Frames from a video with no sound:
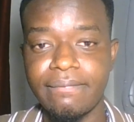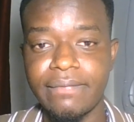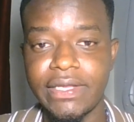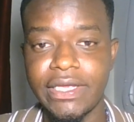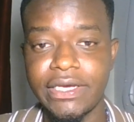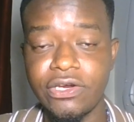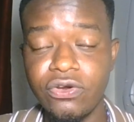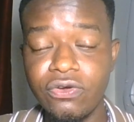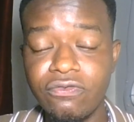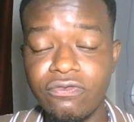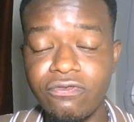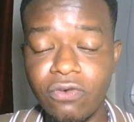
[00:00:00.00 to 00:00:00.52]

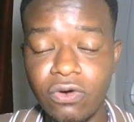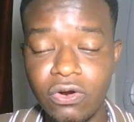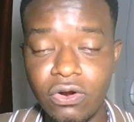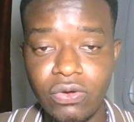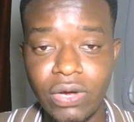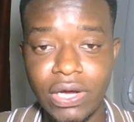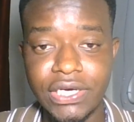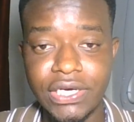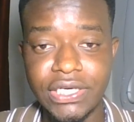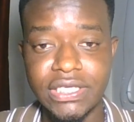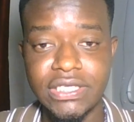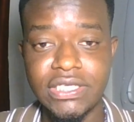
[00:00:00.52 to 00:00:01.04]
Did you follow your
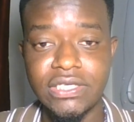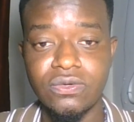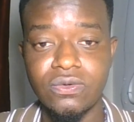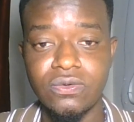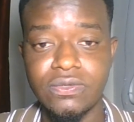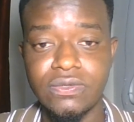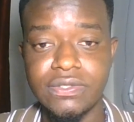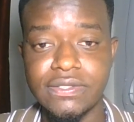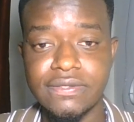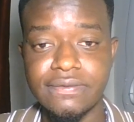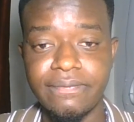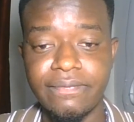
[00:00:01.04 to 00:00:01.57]
trading
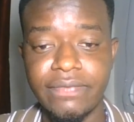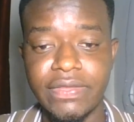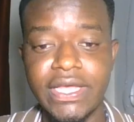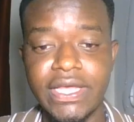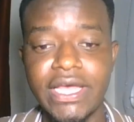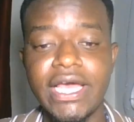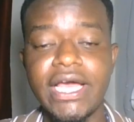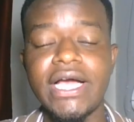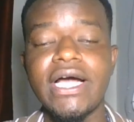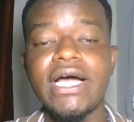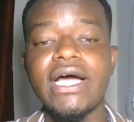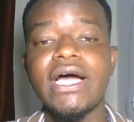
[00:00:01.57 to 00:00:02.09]
rules?
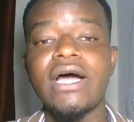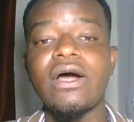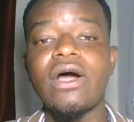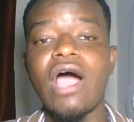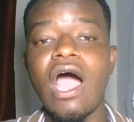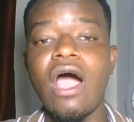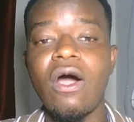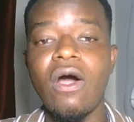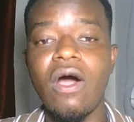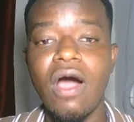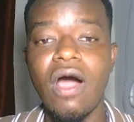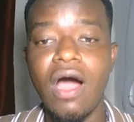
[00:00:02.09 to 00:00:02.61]

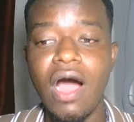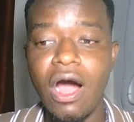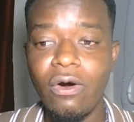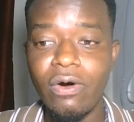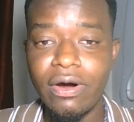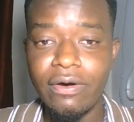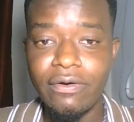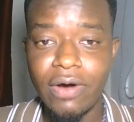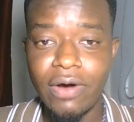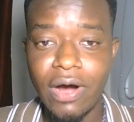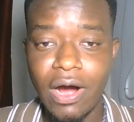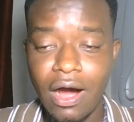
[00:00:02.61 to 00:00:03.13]

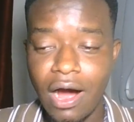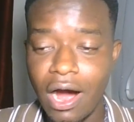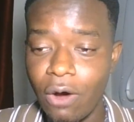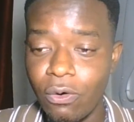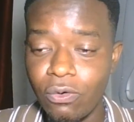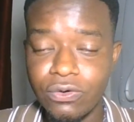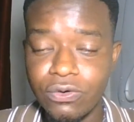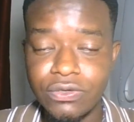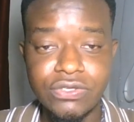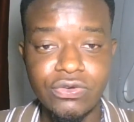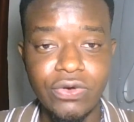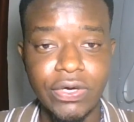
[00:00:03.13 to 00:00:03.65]
How
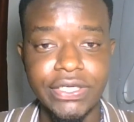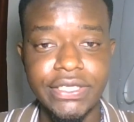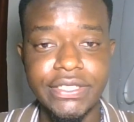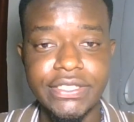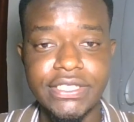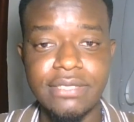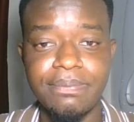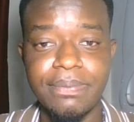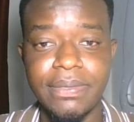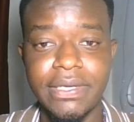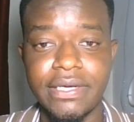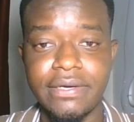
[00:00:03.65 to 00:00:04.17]
was your
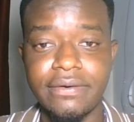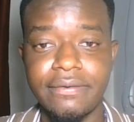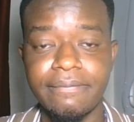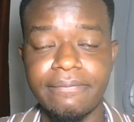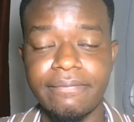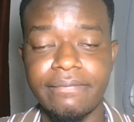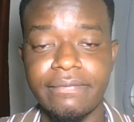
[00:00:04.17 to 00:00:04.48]
discipline?